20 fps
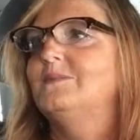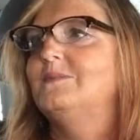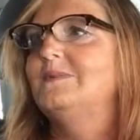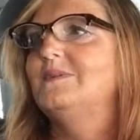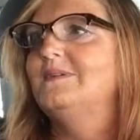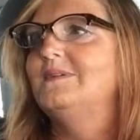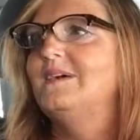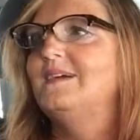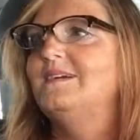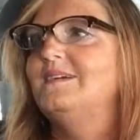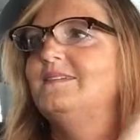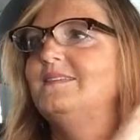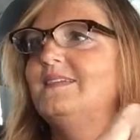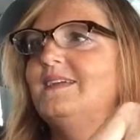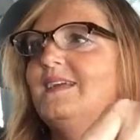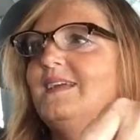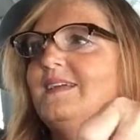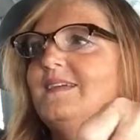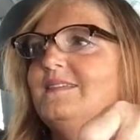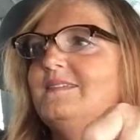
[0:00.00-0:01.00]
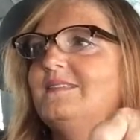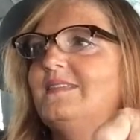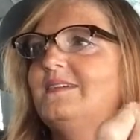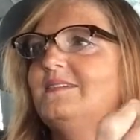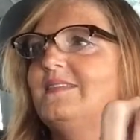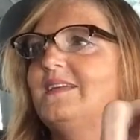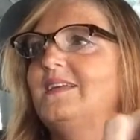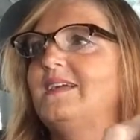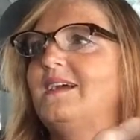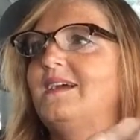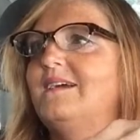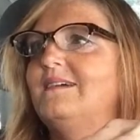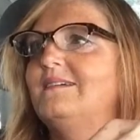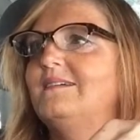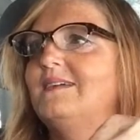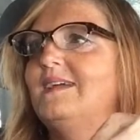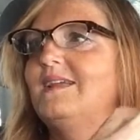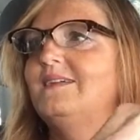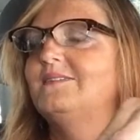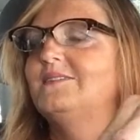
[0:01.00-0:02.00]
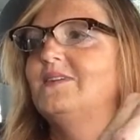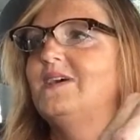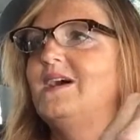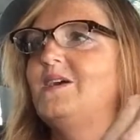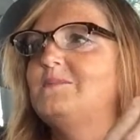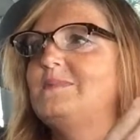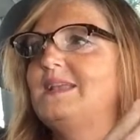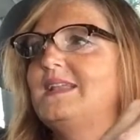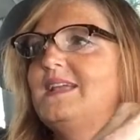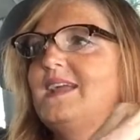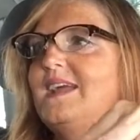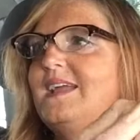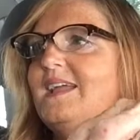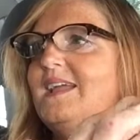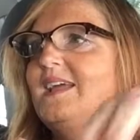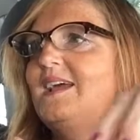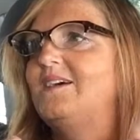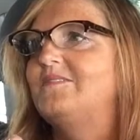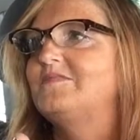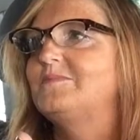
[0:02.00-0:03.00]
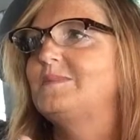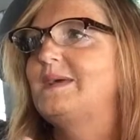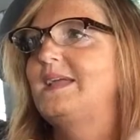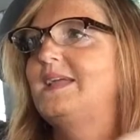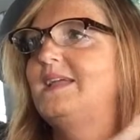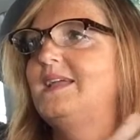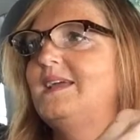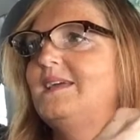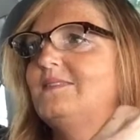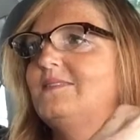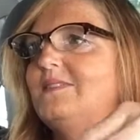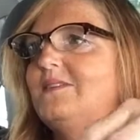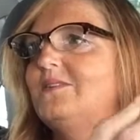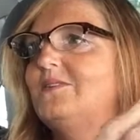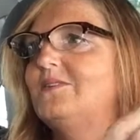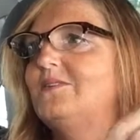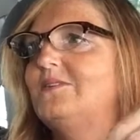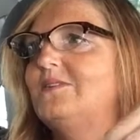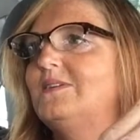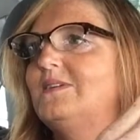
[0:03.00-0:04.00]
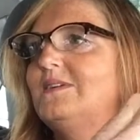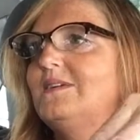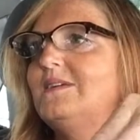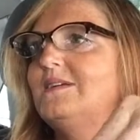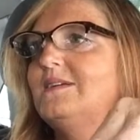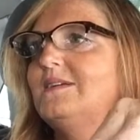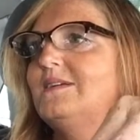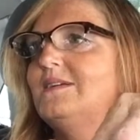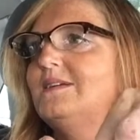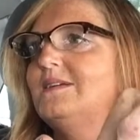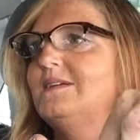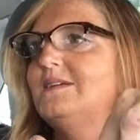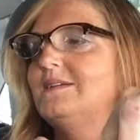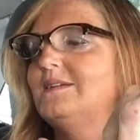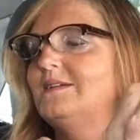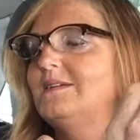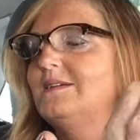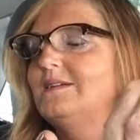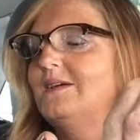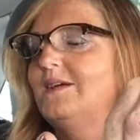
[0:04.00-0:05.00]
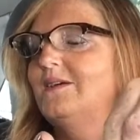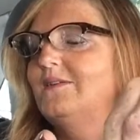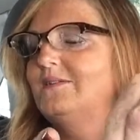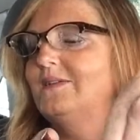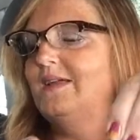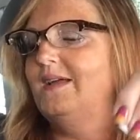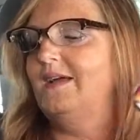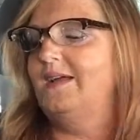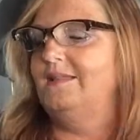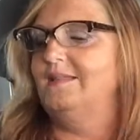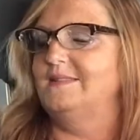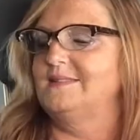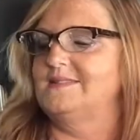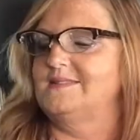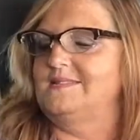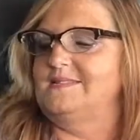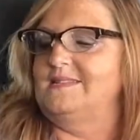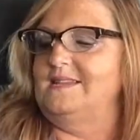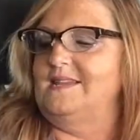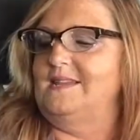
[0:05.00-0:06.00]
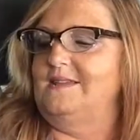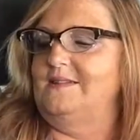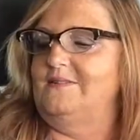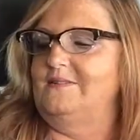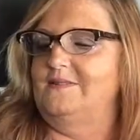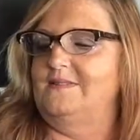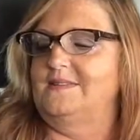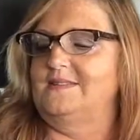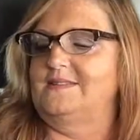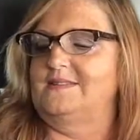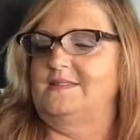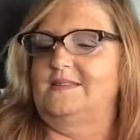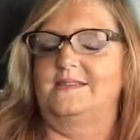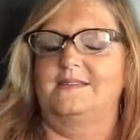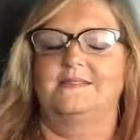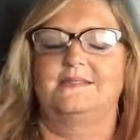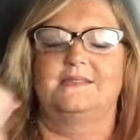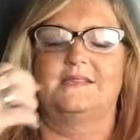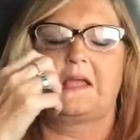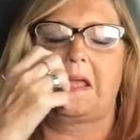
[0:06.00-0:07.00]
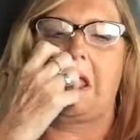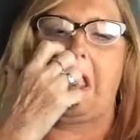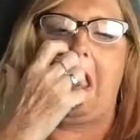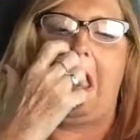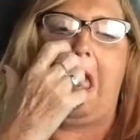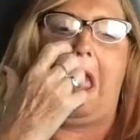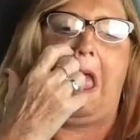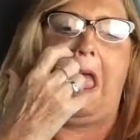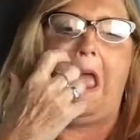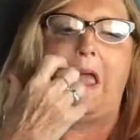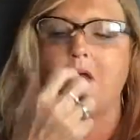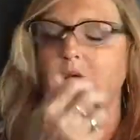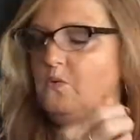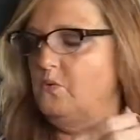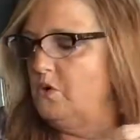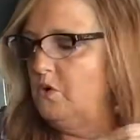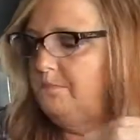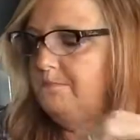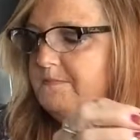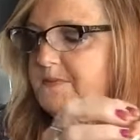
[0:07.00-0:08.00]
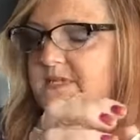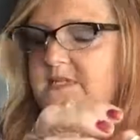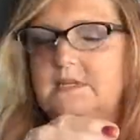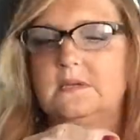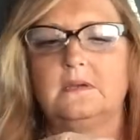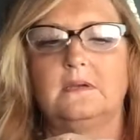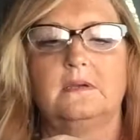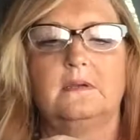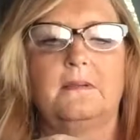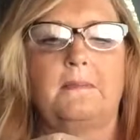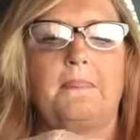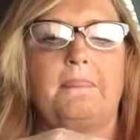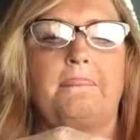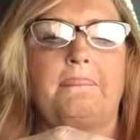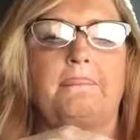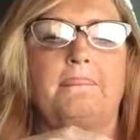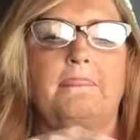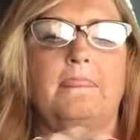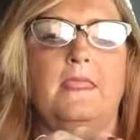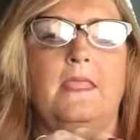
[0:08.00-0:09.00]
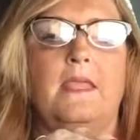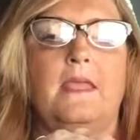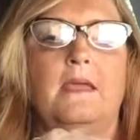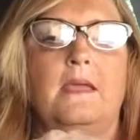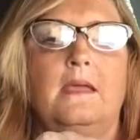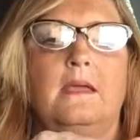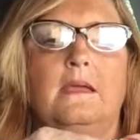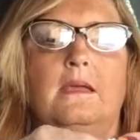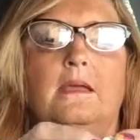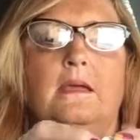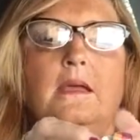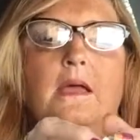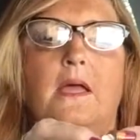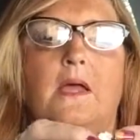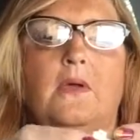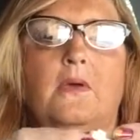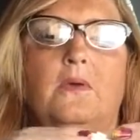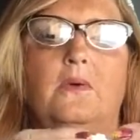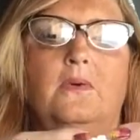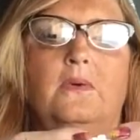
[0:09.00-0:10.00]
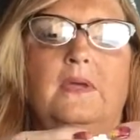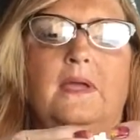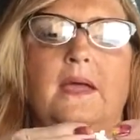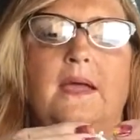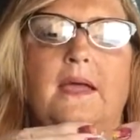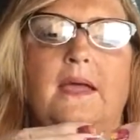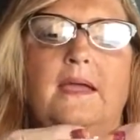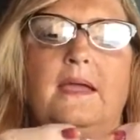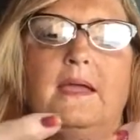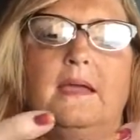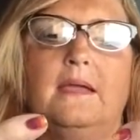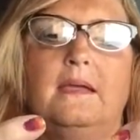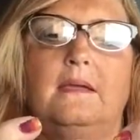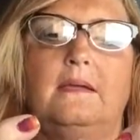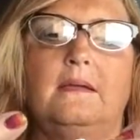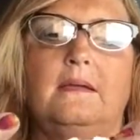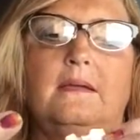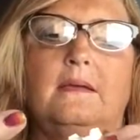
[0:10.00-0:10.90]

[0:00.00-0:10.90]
Where are they? There they are. I don't know how many I have in my hand, though. Okay, let's see who this is. Oops. Okay.